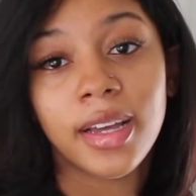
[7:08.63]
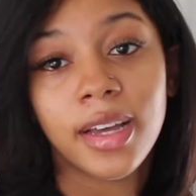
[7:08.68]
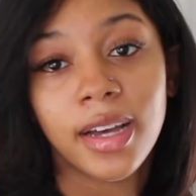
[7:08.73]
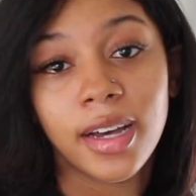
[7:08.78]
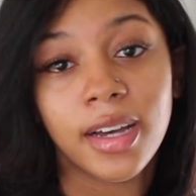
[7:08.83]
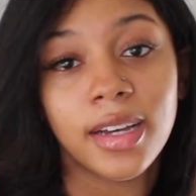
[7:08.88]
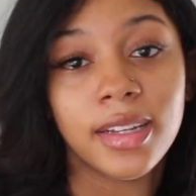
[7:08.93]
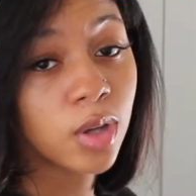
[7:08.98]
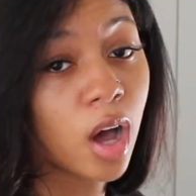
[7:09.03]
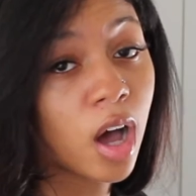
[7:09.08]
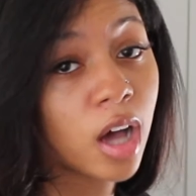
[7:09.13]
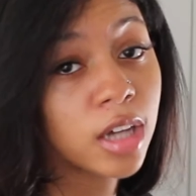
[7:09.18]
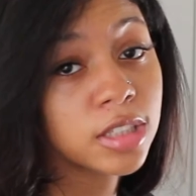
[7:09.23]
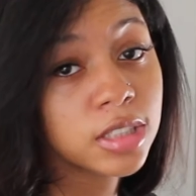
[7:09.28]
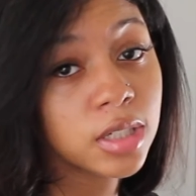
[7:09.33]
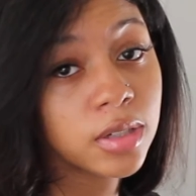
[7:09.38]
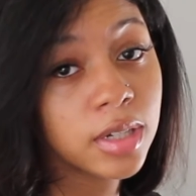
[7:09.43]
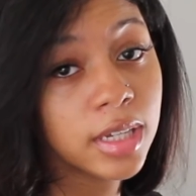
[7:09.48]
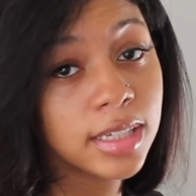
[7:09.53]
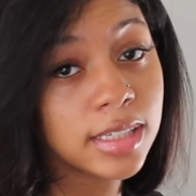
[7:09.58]
Uh, so
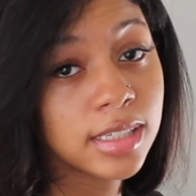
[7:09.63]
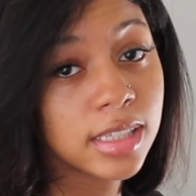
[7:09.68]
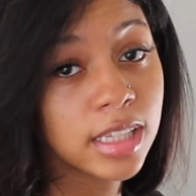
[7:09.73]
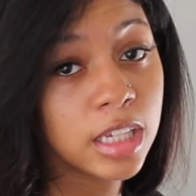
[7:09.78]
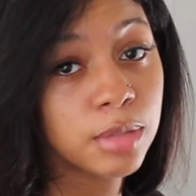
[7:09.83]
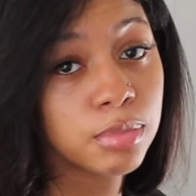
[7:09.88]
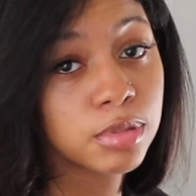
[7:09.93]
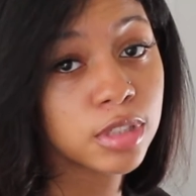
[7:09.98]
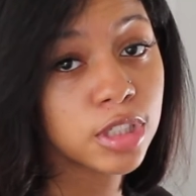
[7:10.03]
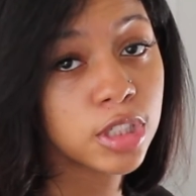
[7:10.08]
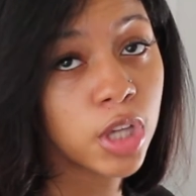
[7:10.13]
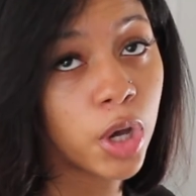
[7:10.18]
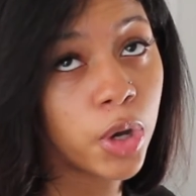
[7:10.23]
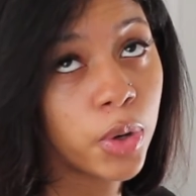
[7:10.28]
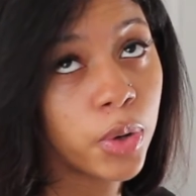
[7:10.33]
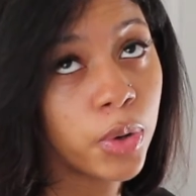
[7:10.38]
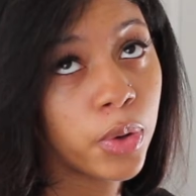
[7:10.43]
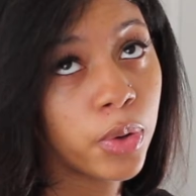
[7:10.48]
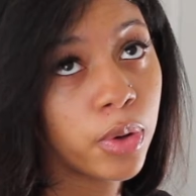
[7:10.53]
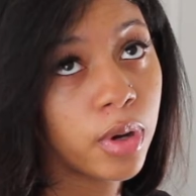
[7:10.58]
also he sleeps
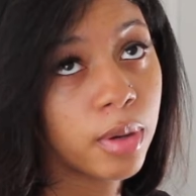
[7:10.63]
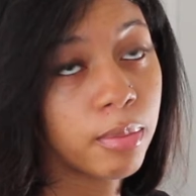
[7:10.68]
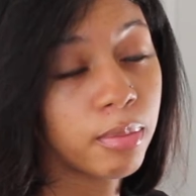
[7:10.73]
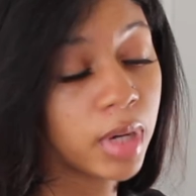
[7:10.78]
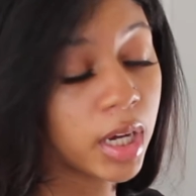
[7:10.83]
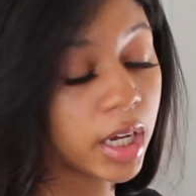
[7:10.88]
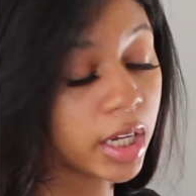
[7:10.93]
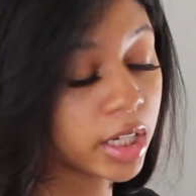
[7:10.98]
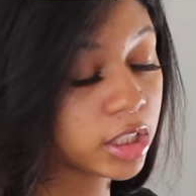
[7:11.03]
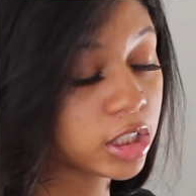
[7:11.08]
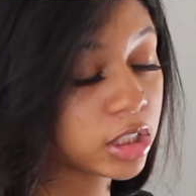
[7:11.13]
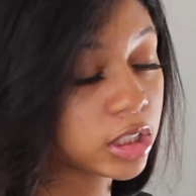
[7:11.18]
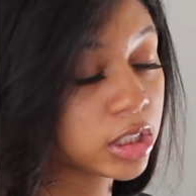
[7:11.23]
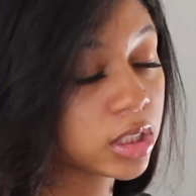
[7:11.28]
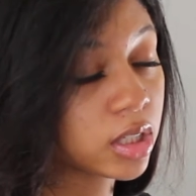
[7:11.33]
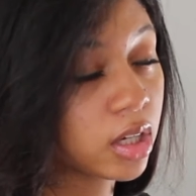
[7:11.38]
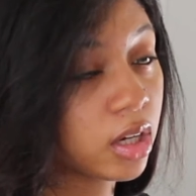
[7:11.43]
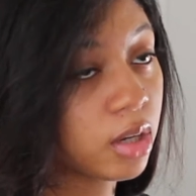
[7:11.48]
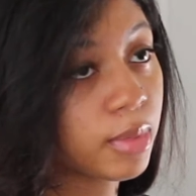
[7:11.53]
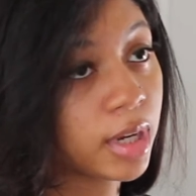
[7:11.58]
so
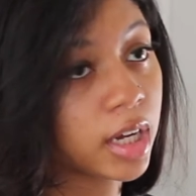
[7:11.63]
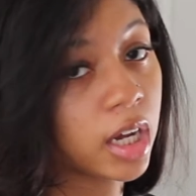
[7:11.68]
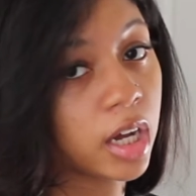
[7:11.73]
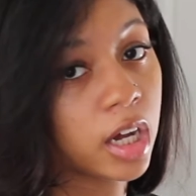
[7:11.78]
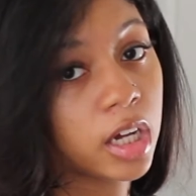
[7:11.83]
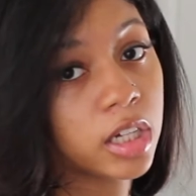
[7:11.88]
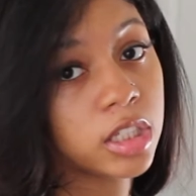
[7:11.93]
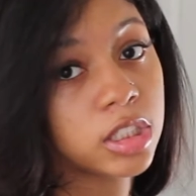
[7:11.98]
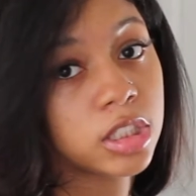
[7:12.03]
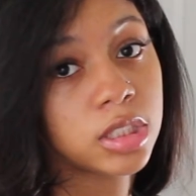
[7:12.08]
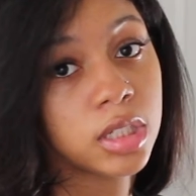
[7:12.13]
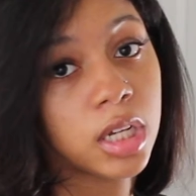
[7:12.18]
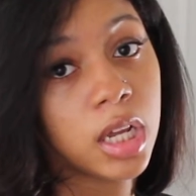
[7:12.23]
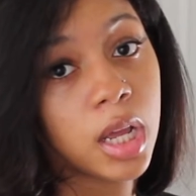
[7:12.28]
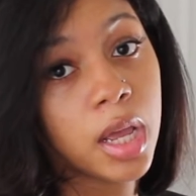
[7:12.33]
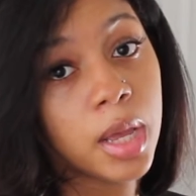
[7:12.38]
much. Oh my gosh.